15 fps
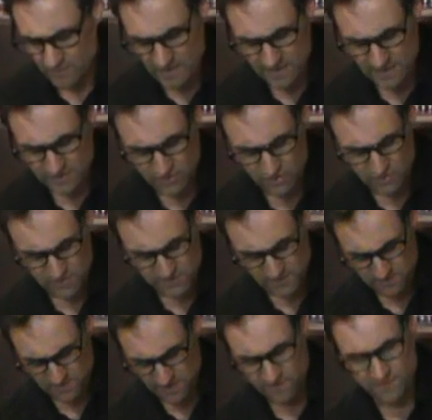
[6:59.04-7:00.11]
And I do use a
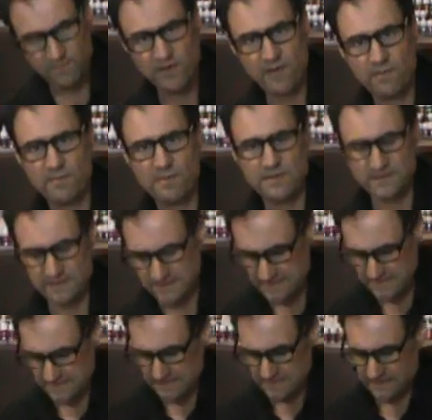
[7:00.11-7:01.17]
bit of the peppermint.
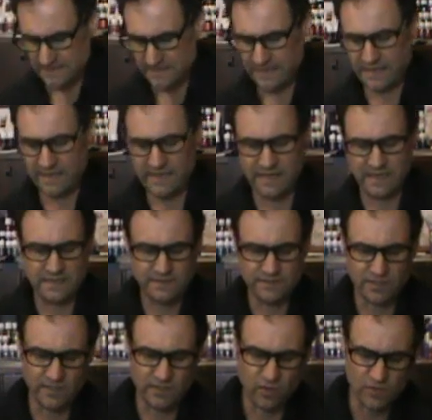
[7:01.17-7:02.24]
And
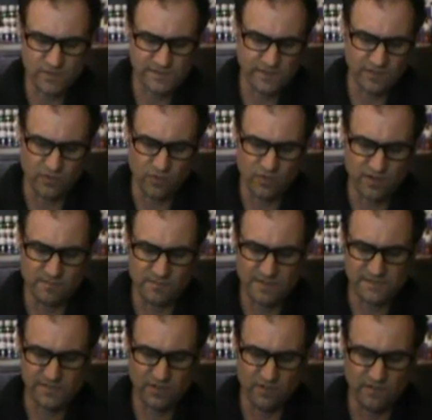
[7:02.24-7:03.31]
I also ordered
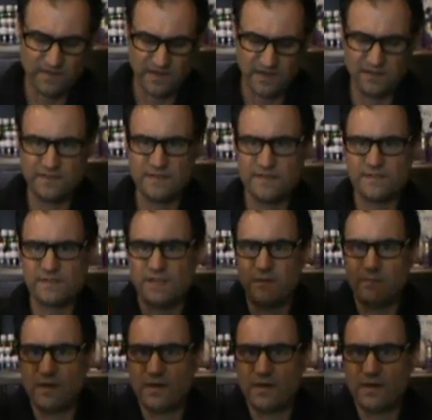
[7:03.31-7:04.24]
myself in some